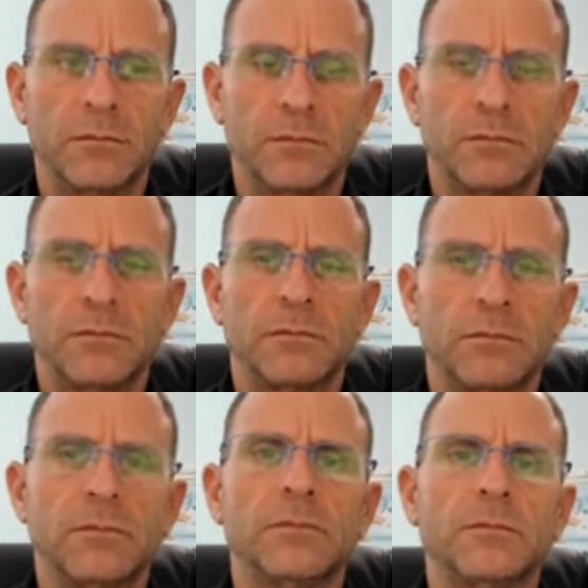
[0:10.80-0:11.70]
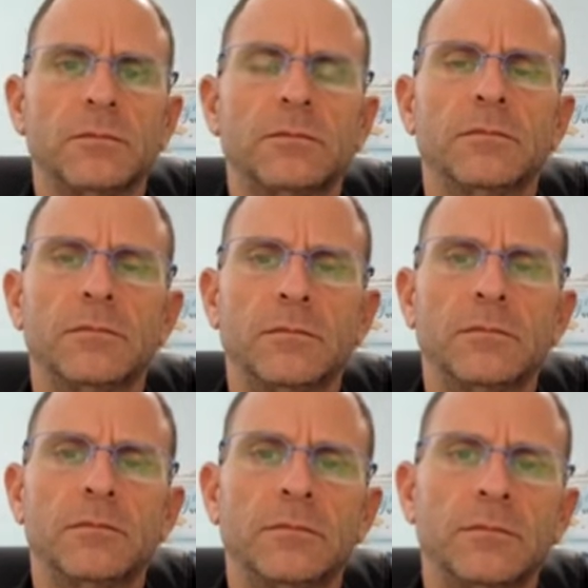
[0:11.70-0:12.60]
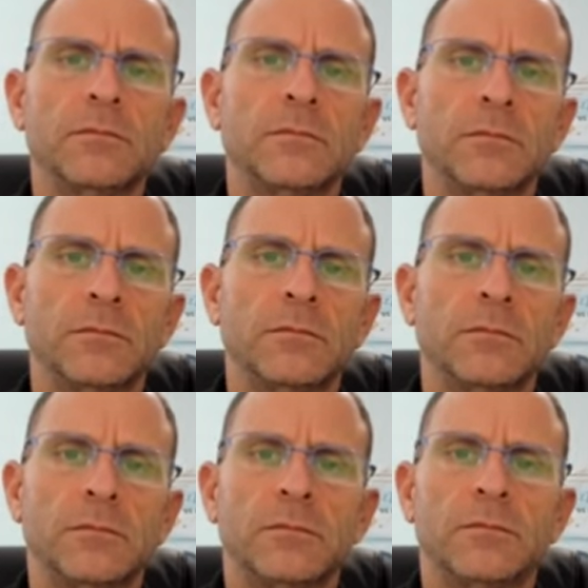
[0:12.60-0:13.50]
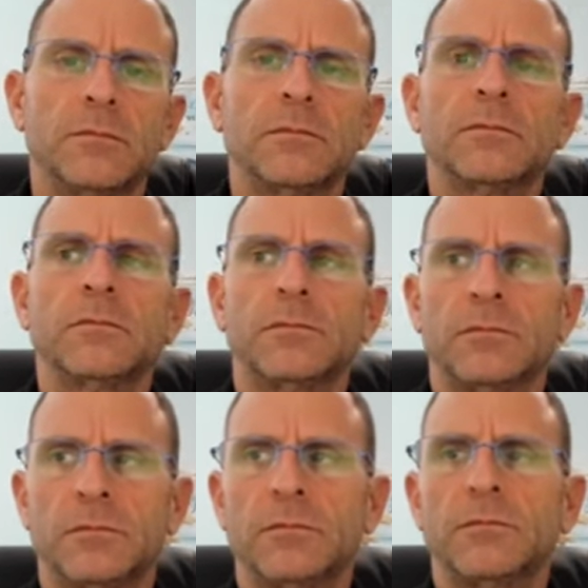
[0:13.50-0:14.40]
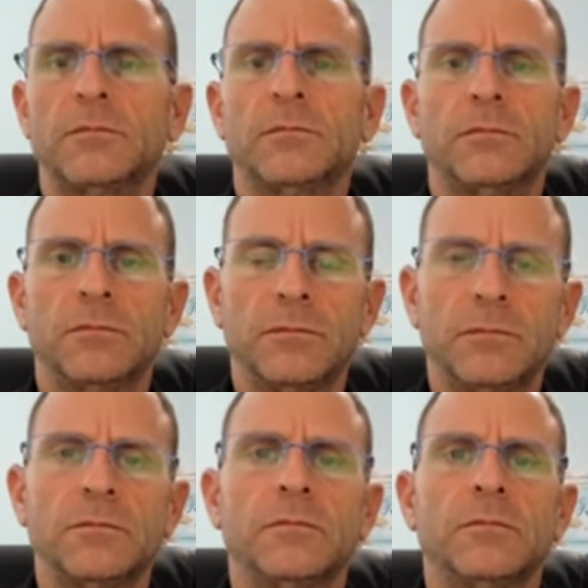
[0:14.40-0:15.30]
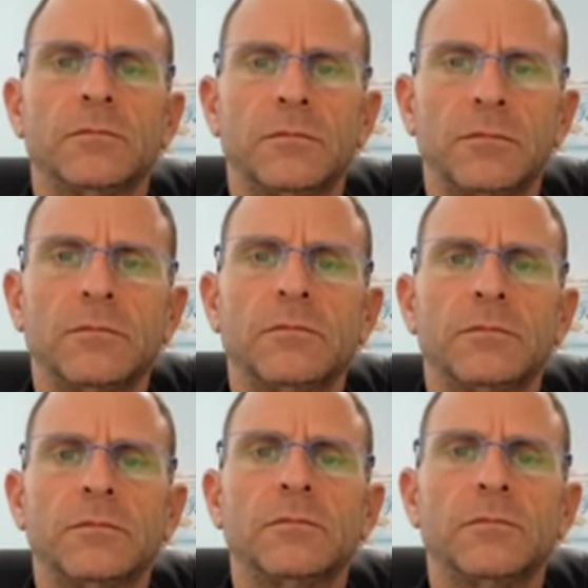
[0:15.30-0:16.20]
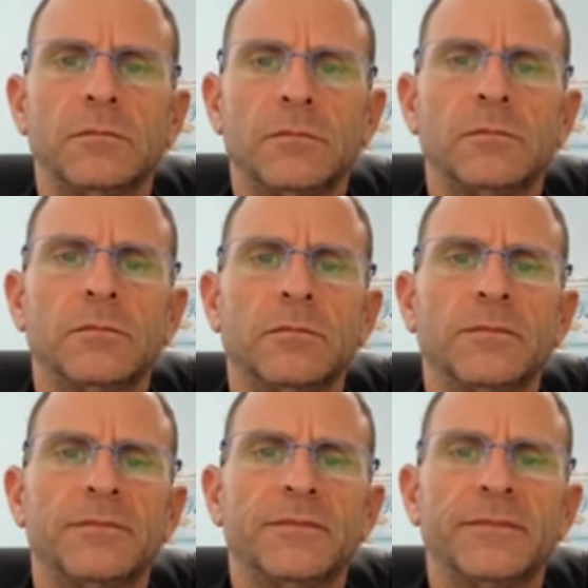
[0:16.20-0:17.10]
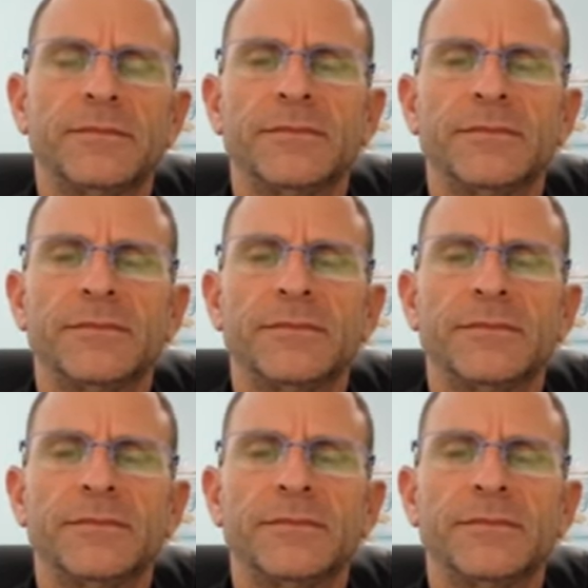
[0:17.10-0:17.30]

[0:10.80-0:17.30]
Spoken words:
No words are spoken by the person on screen.